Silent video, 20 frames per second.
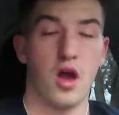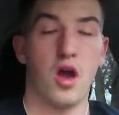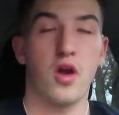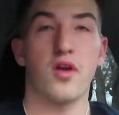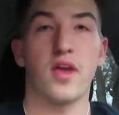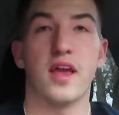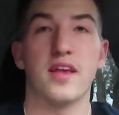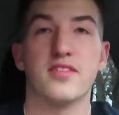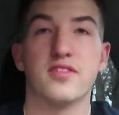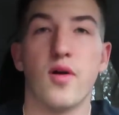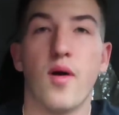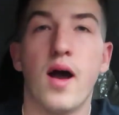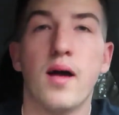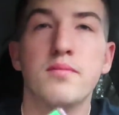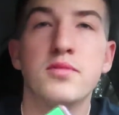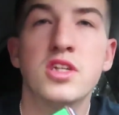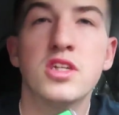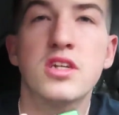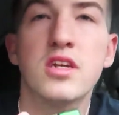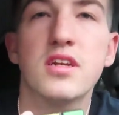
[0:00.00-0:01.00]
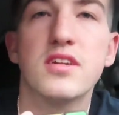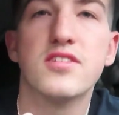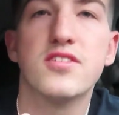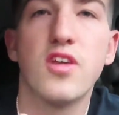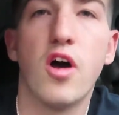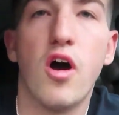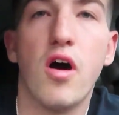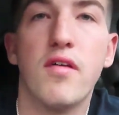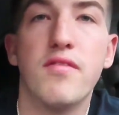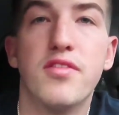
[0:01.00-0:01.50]
Okay, so I'm just gonna
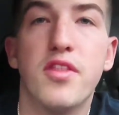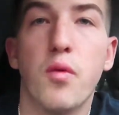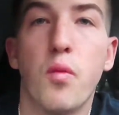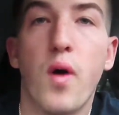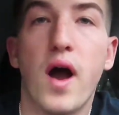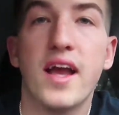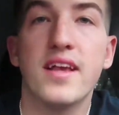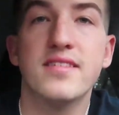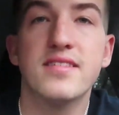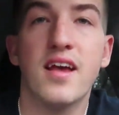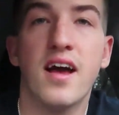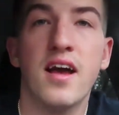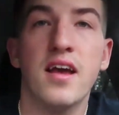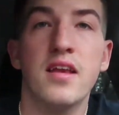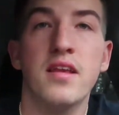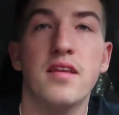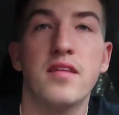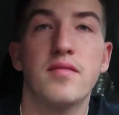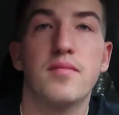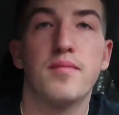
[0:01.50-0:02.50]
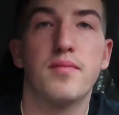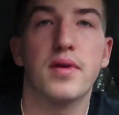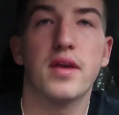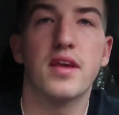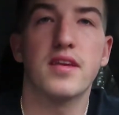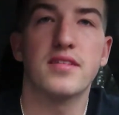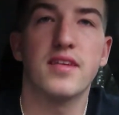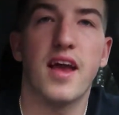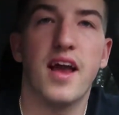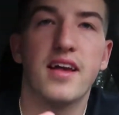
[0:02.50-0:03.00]
solve the white side
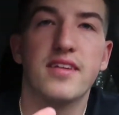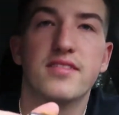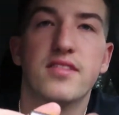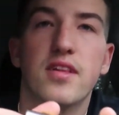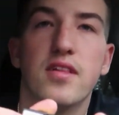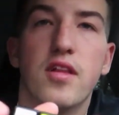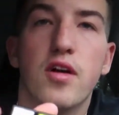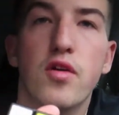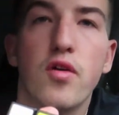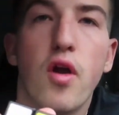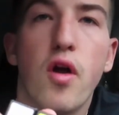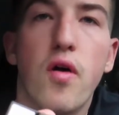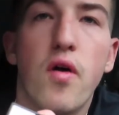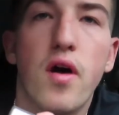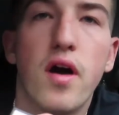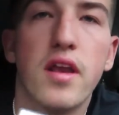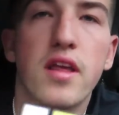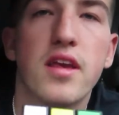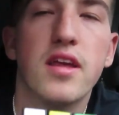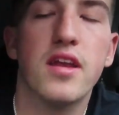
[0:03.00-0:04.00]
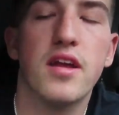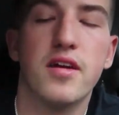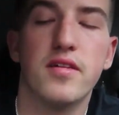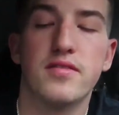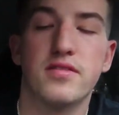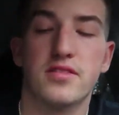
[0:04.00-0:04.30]
because it has the logo on it, you know.